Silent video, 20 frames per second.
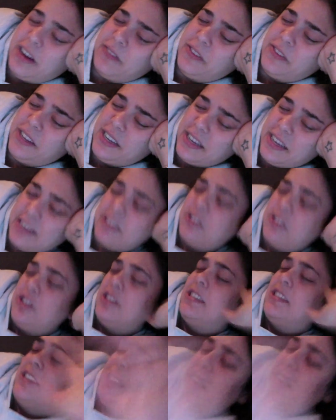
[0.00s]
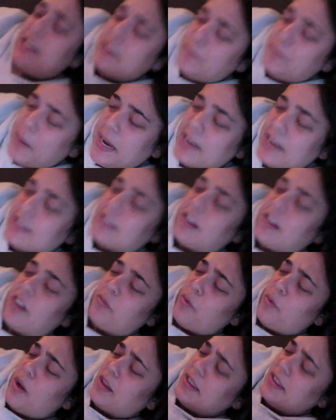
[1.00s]
and she's taking his pants off
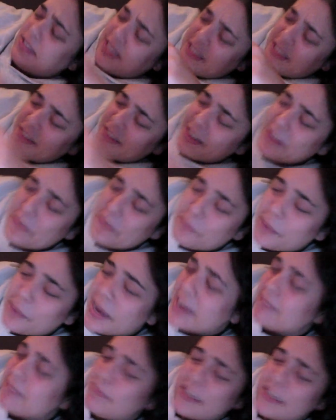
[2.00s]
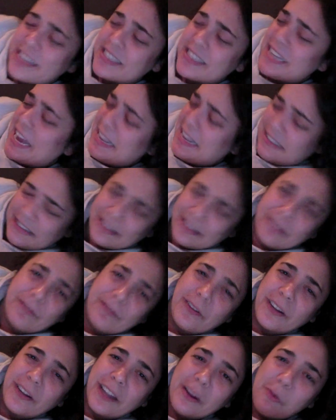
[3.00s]
while he's still on the bed, because that doesn't
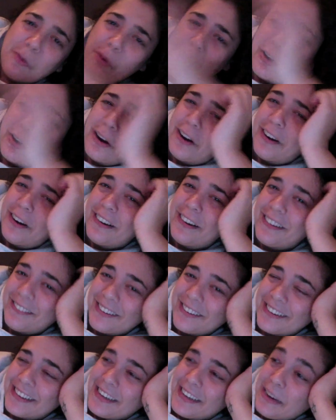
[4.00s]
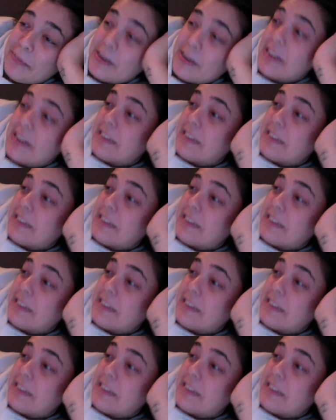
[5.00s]
fucking work, really. I mean, it